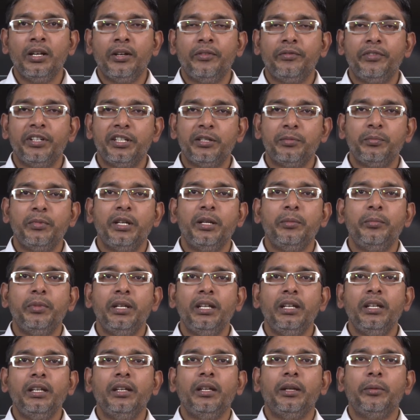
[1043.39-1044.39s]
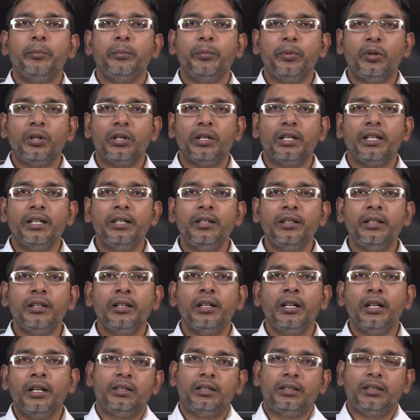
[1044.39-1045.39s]
which may be
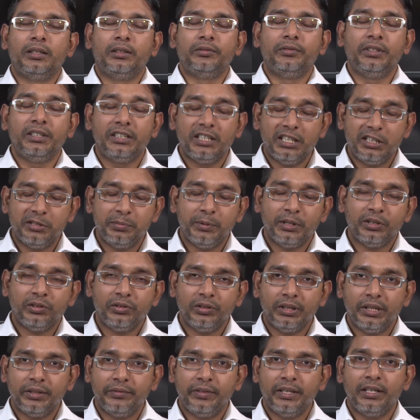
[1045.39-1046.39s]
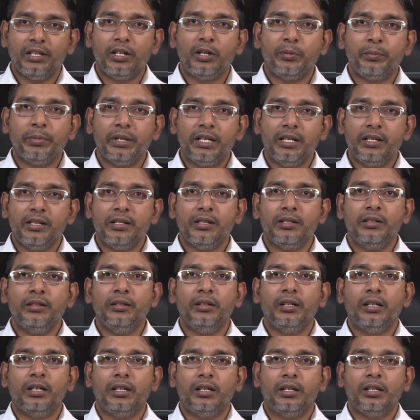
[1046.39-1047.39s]
important uh, with respect to given
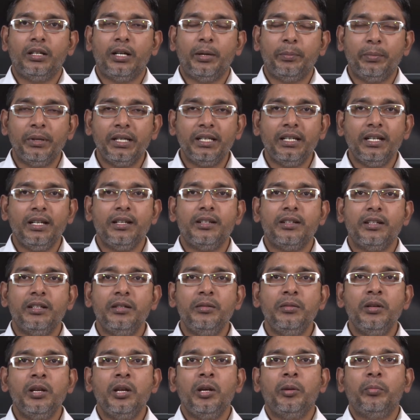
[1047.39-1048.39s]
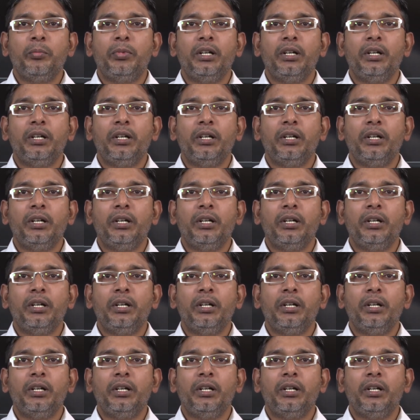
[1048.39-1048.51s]
operation or application,